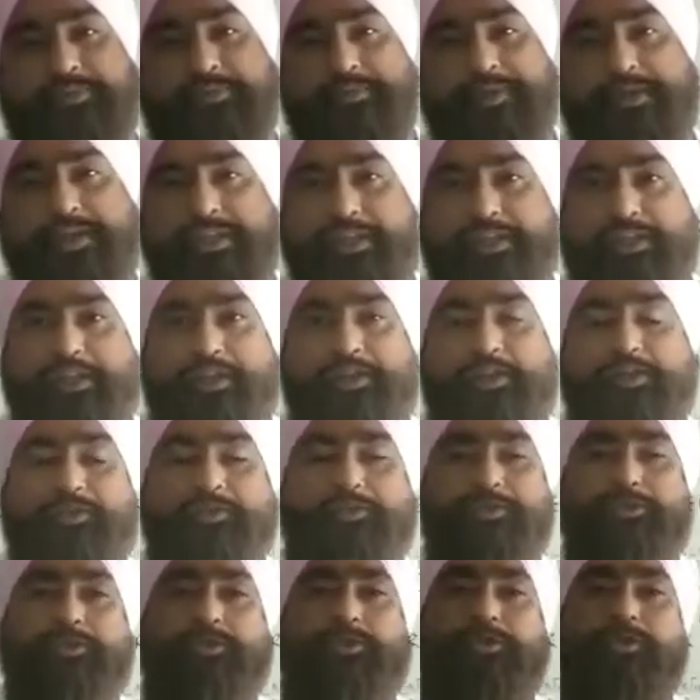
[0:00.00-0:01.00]
material
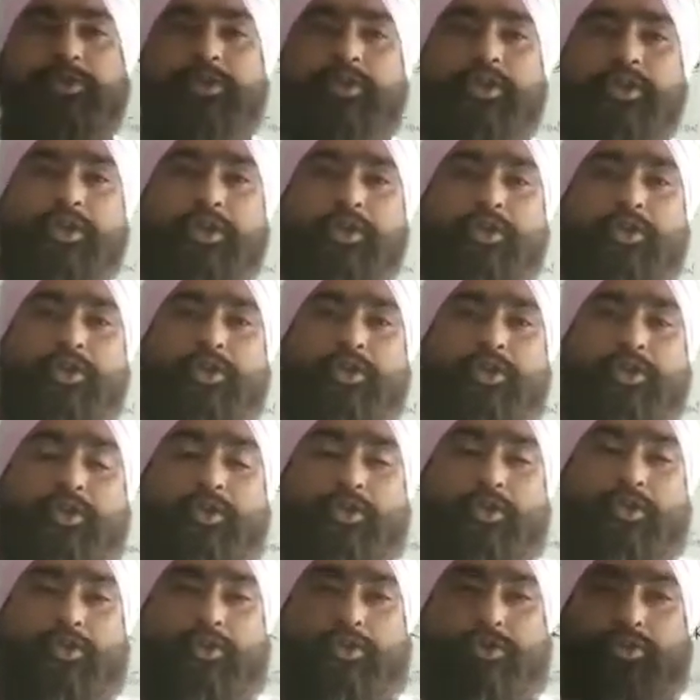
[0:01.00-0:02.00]
also,
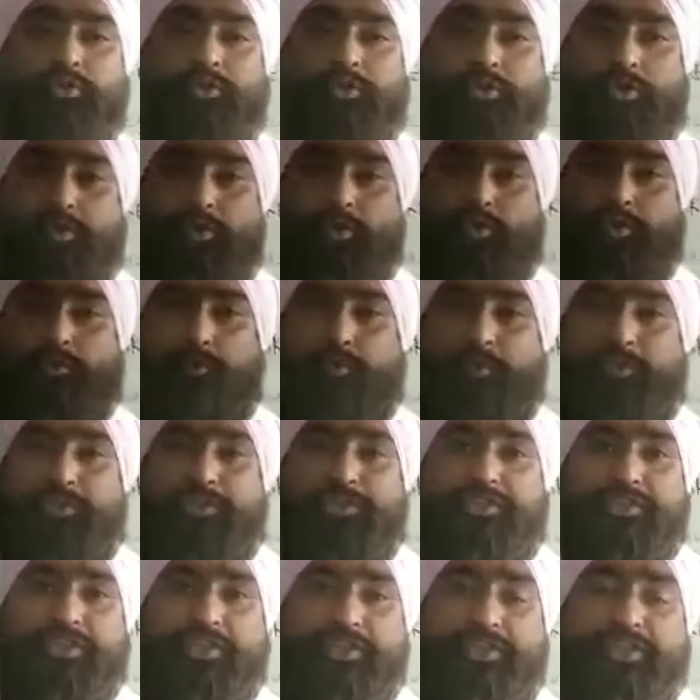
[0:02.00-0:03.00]
so
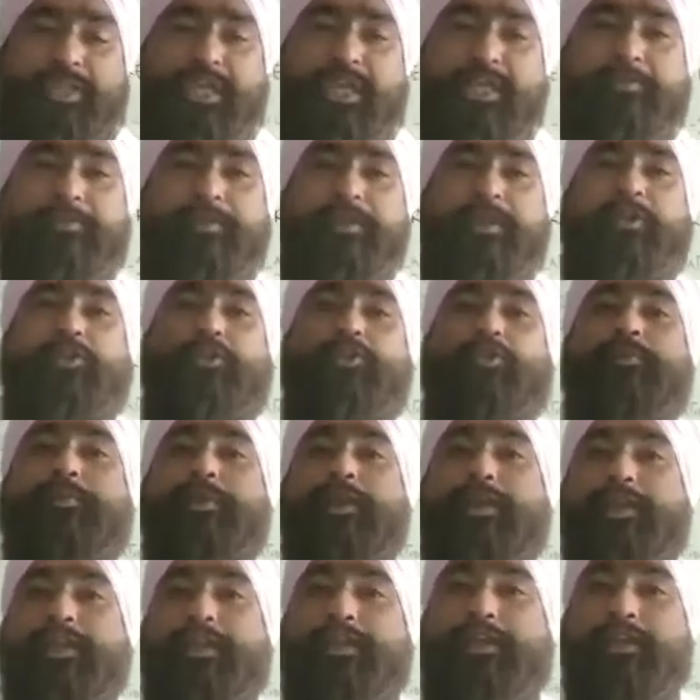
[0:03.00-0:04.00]
which is helping you to
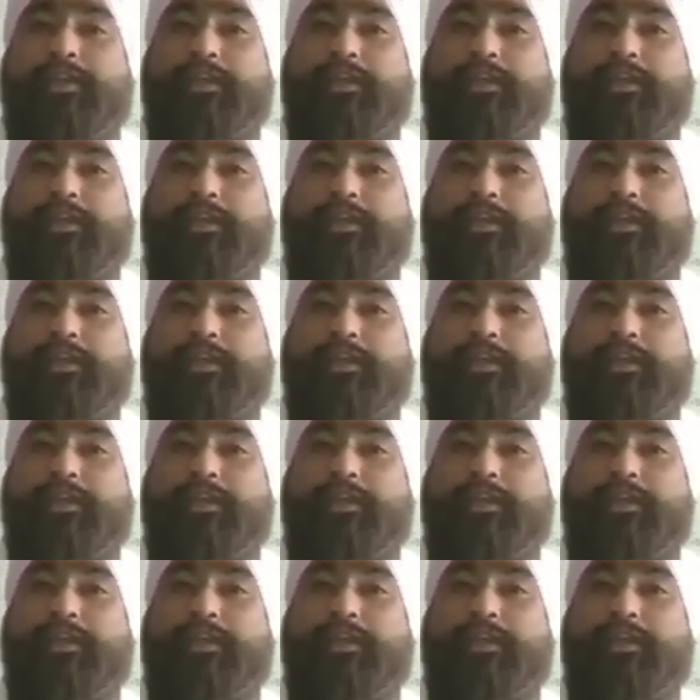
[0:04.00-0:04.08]
make